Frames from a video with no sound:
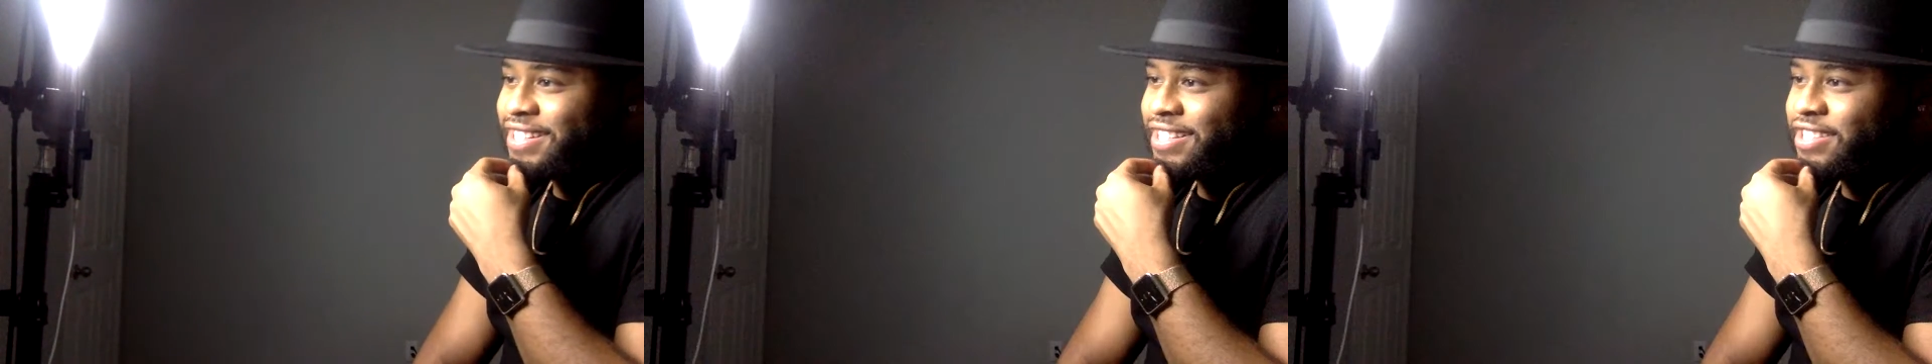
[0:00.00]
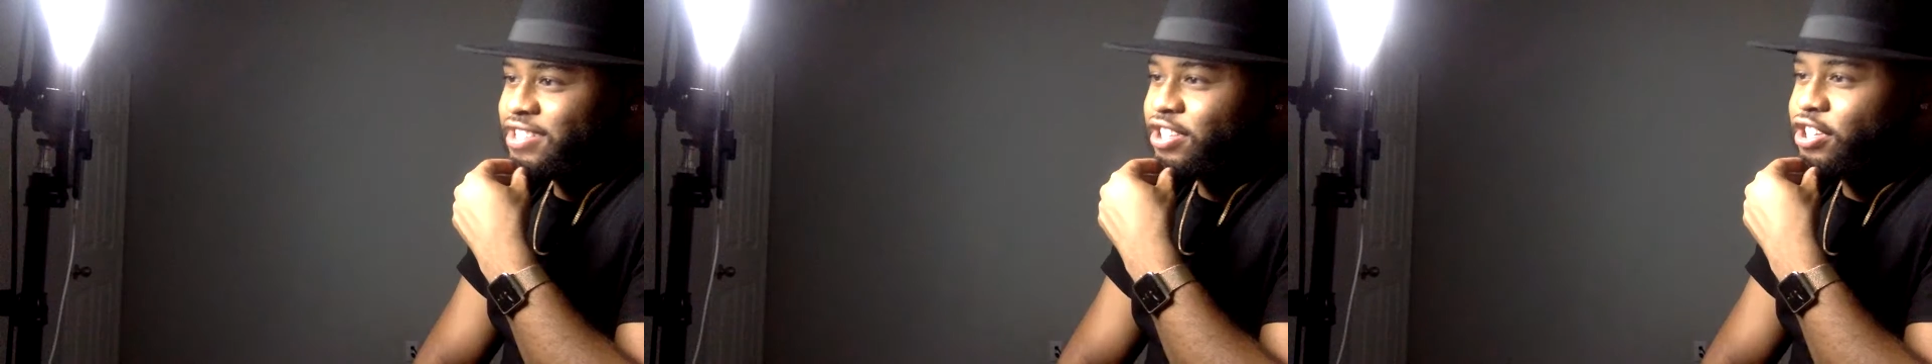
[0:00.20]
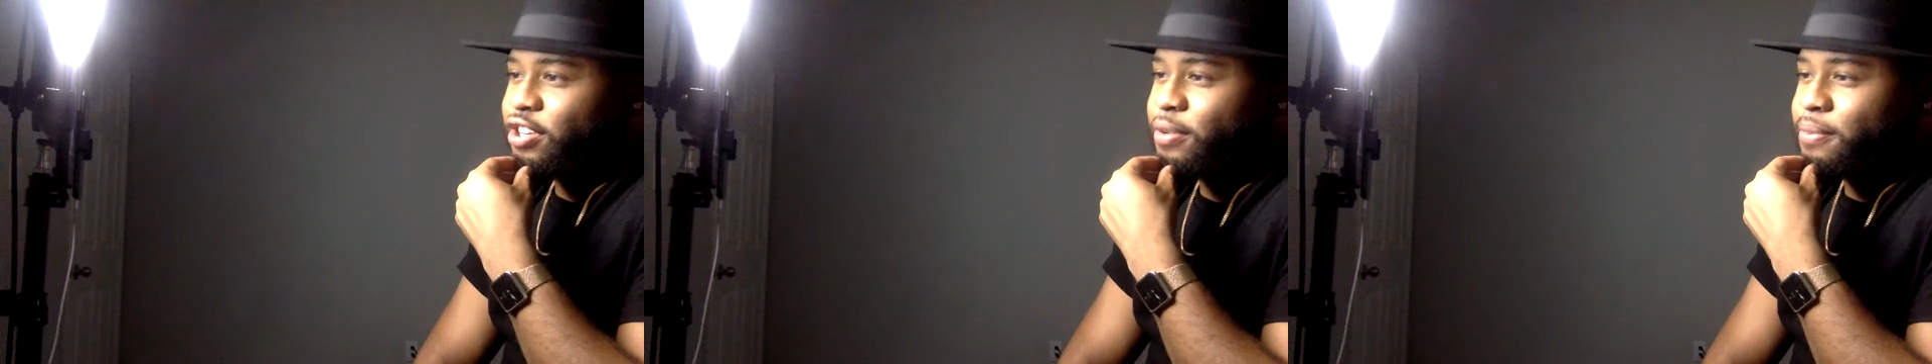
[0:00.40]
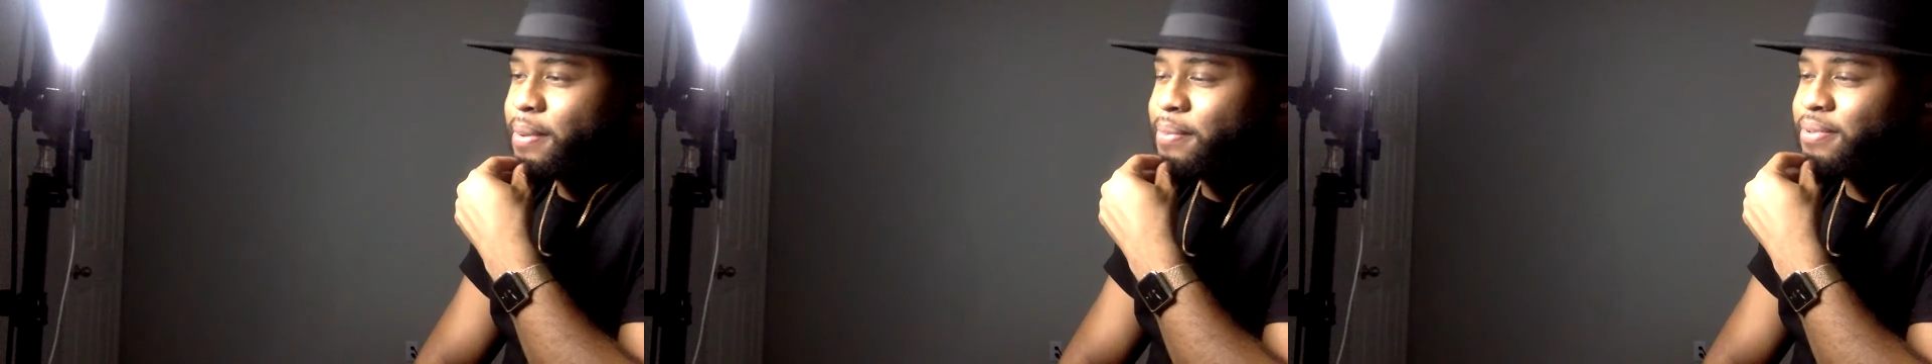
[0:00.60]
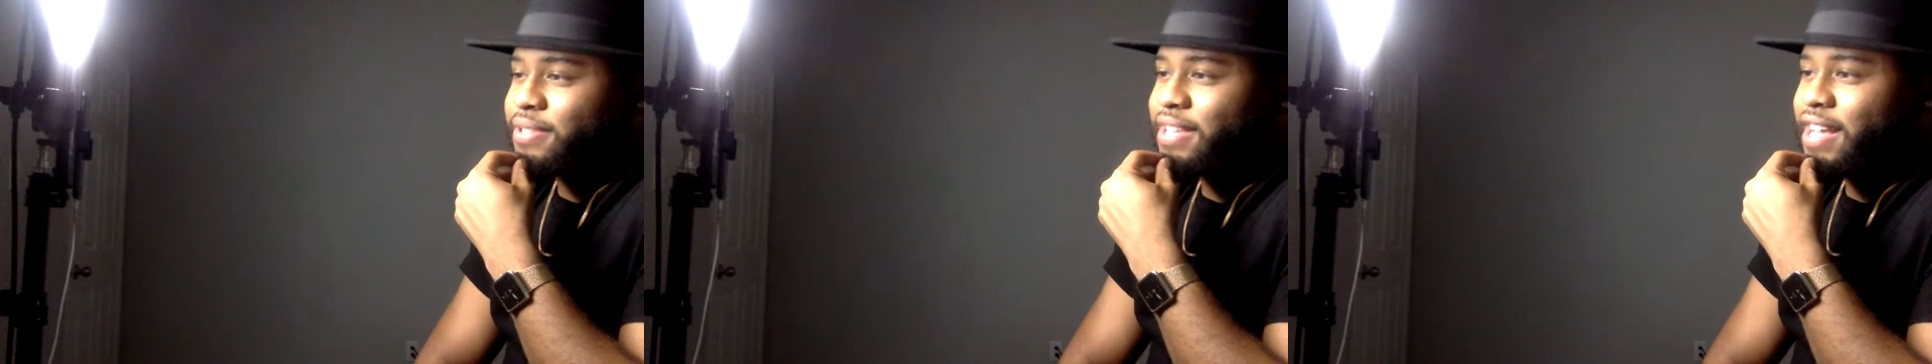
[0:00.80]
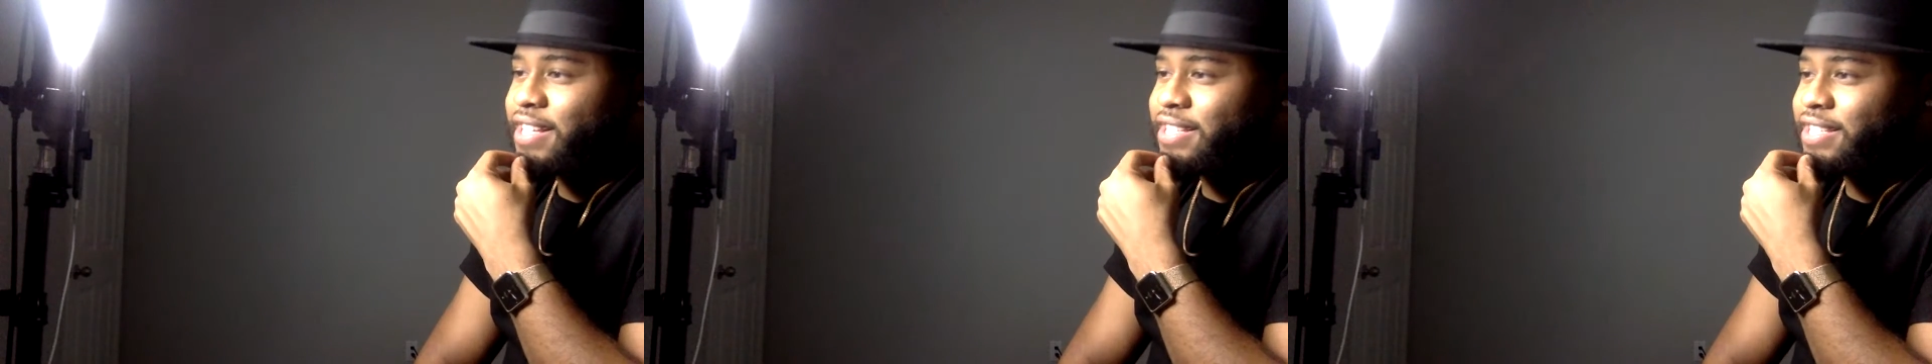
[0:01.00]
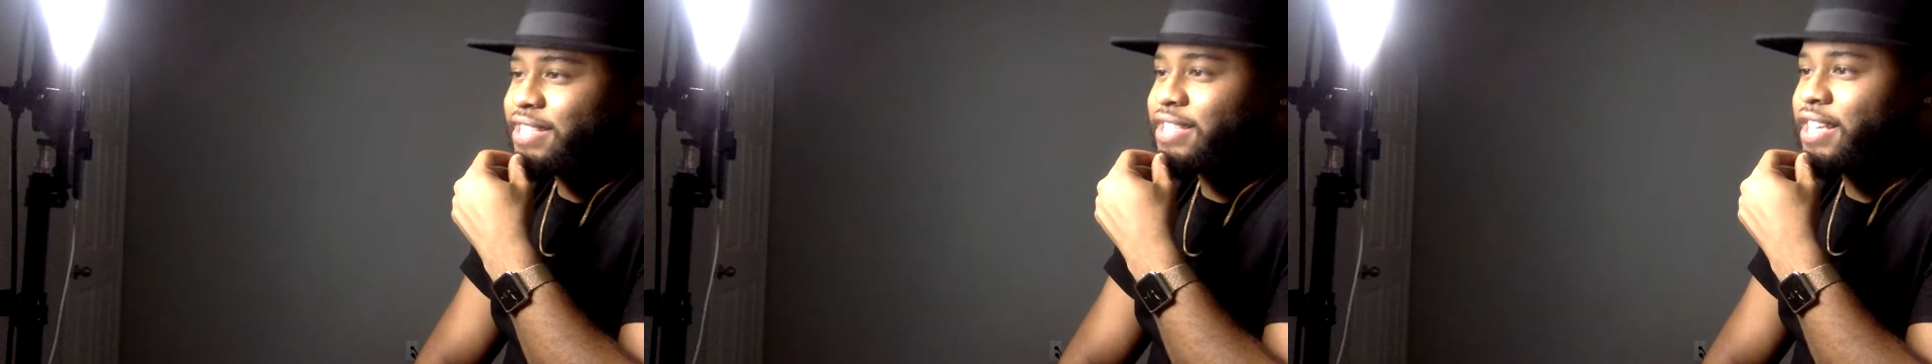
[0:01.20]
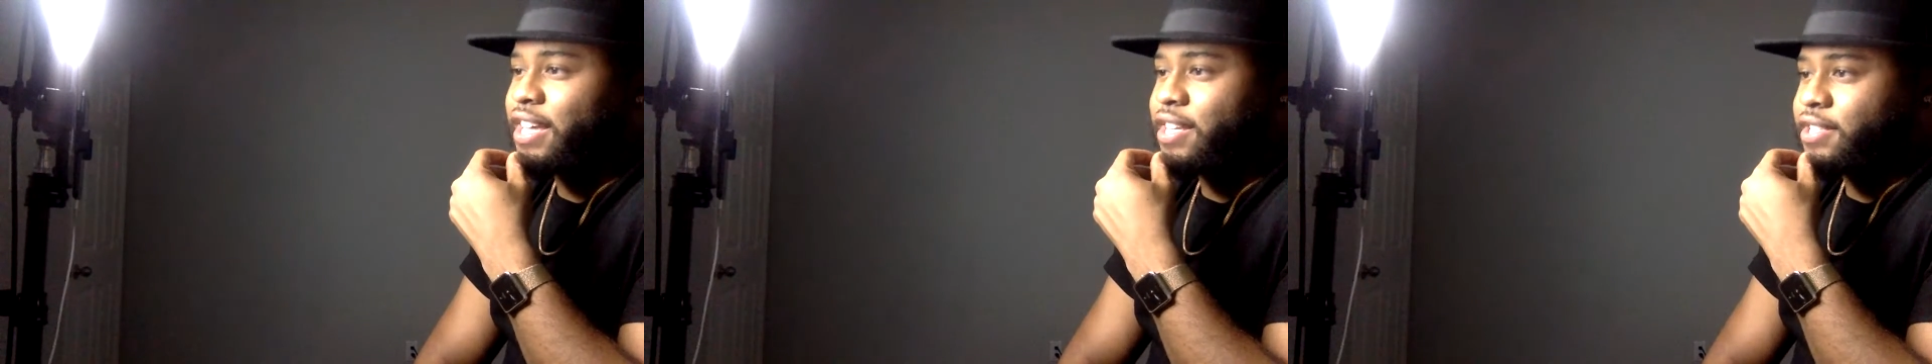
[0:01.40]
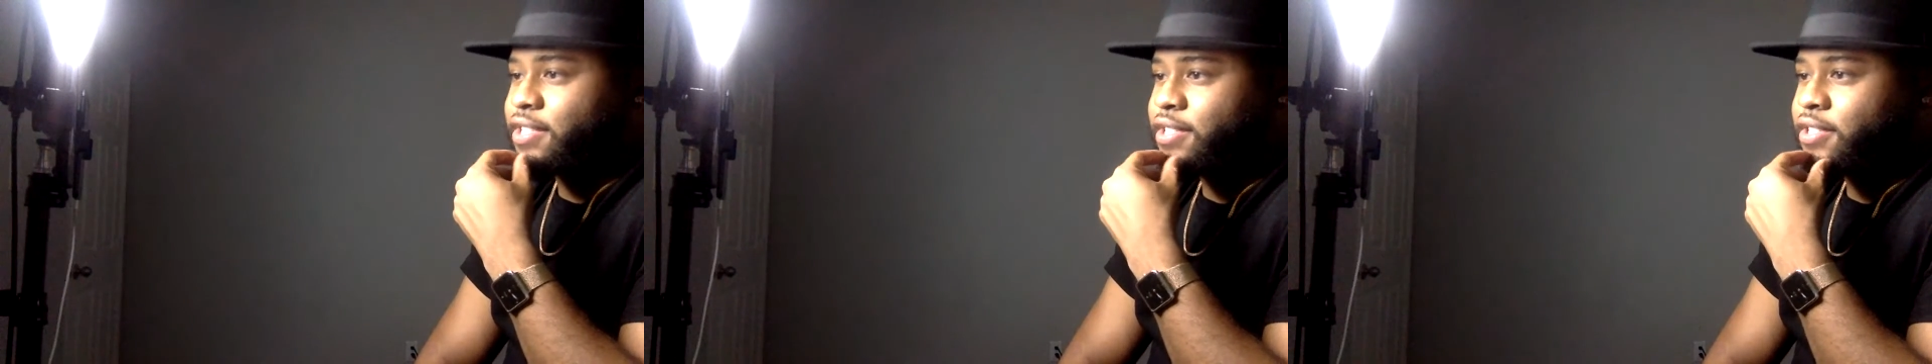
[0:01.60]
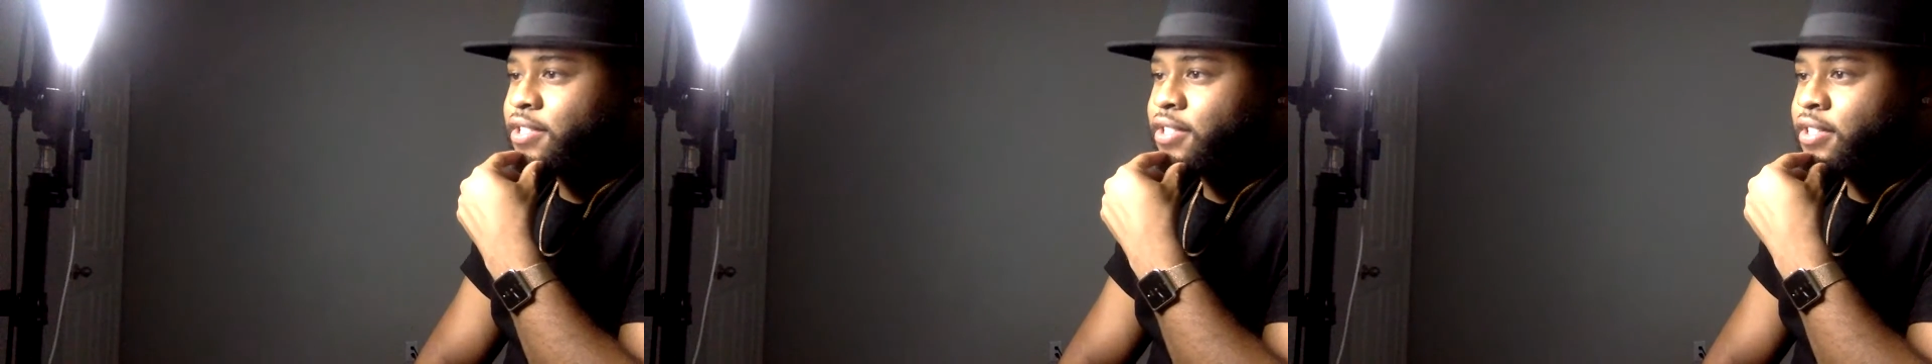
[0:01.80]
So you do people's taxes?
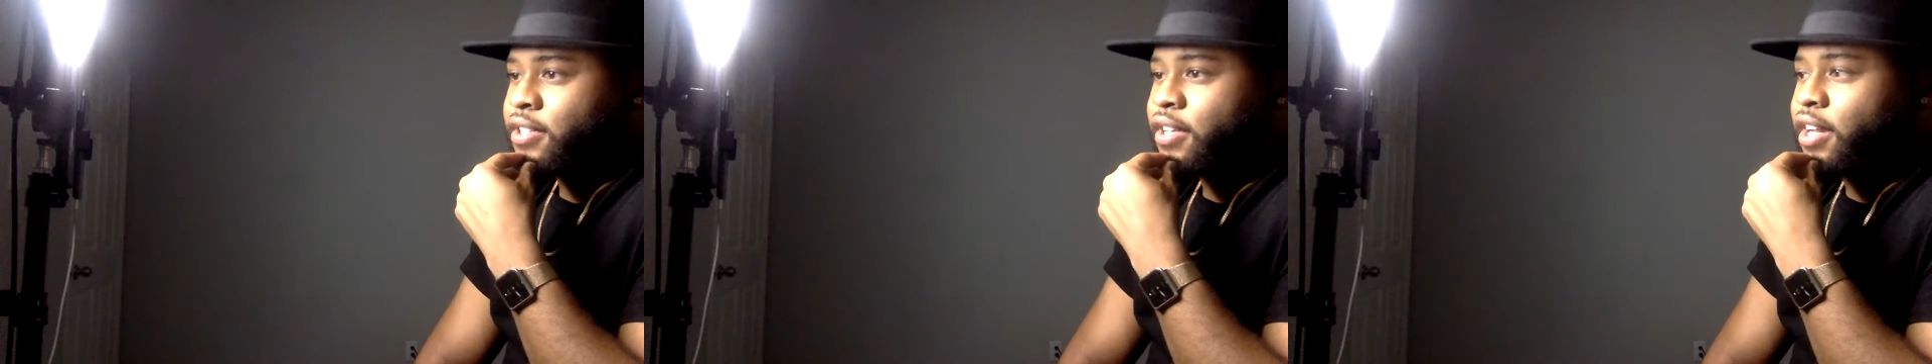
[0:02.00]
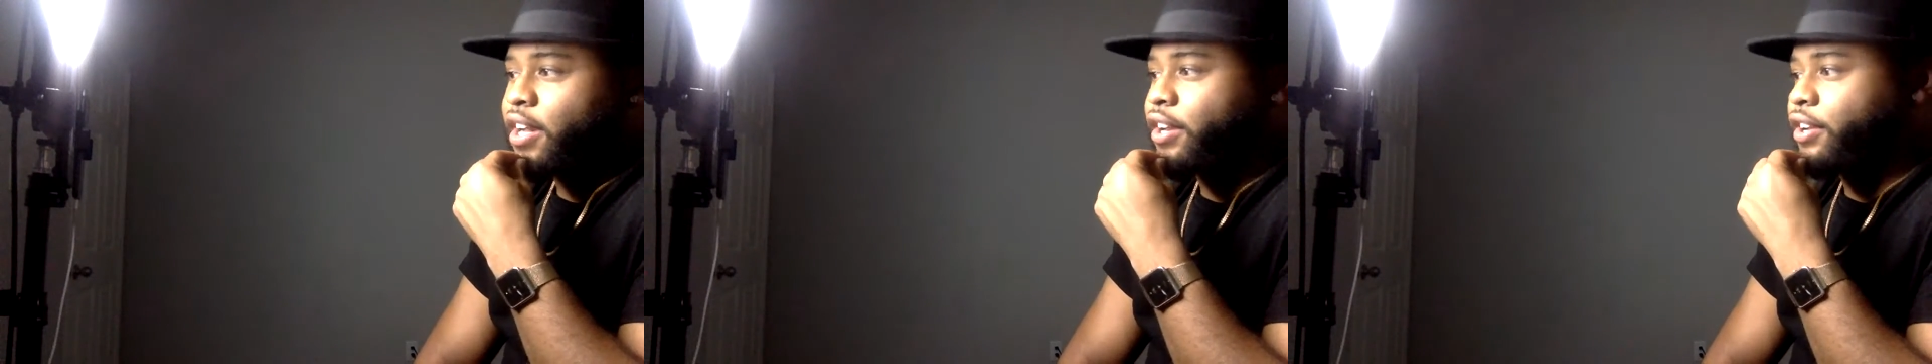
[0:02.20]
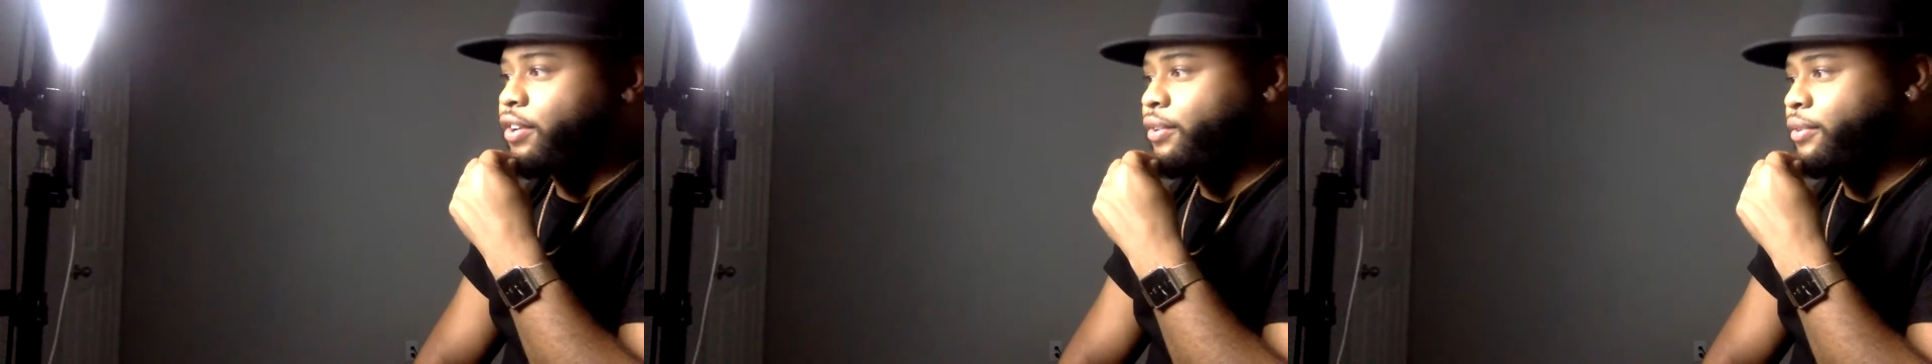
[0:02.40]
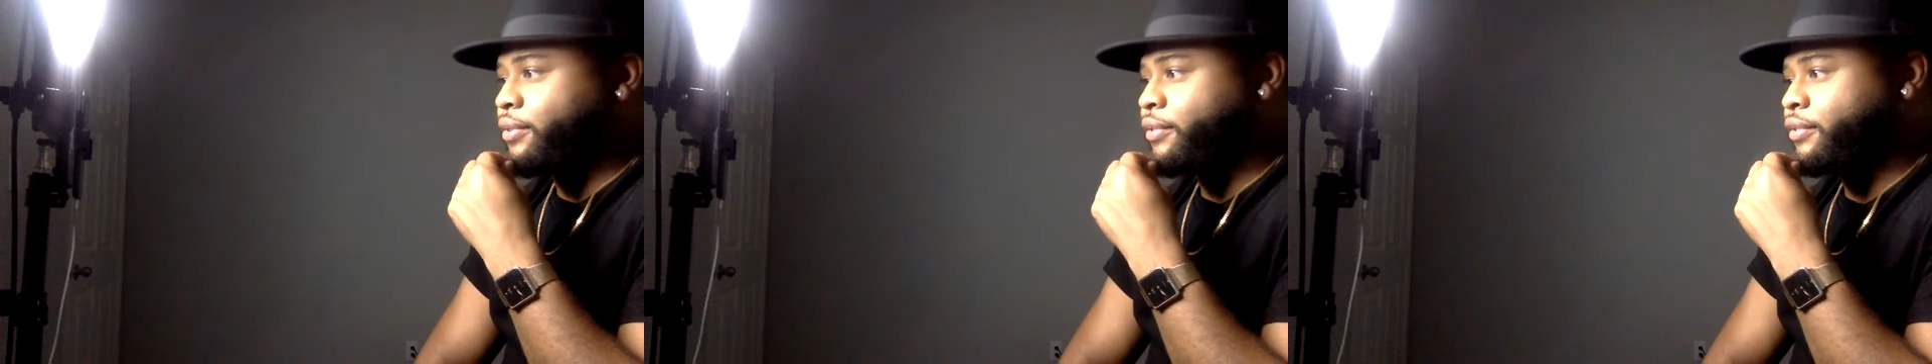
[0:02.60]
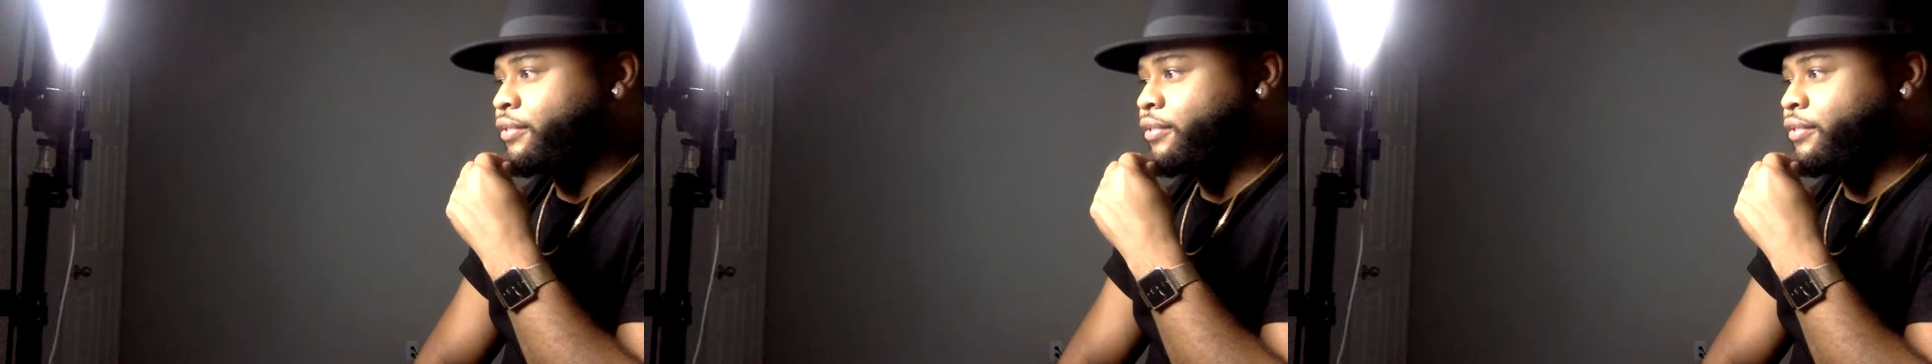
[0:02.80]
Yes, I do.